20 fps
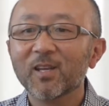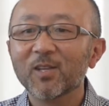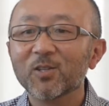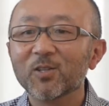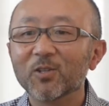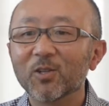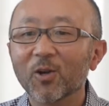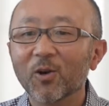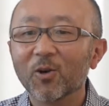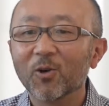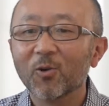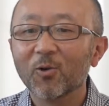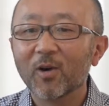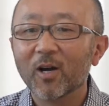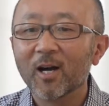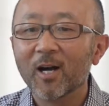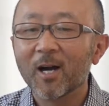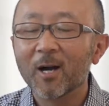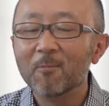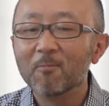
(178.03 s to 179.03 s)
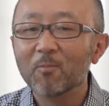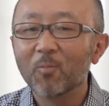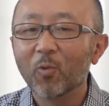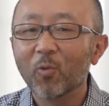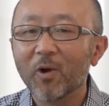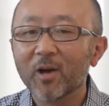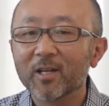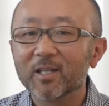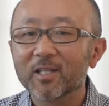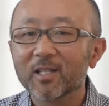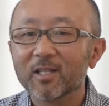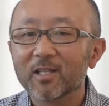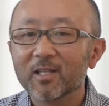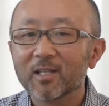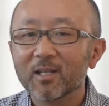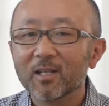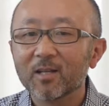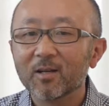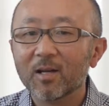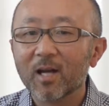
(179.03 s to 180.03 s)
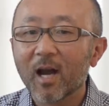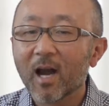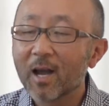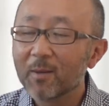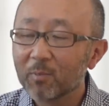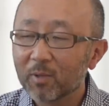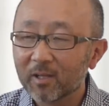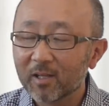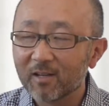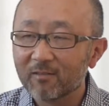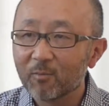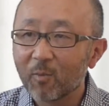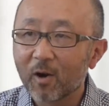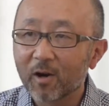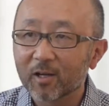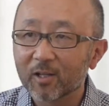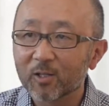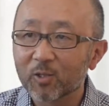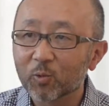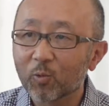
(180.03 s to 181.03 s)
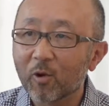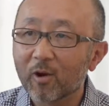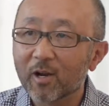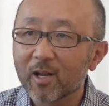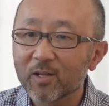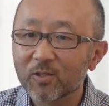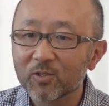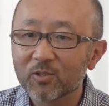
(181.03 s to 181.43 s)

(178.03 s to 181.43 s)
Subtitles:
So what I believe Market Square has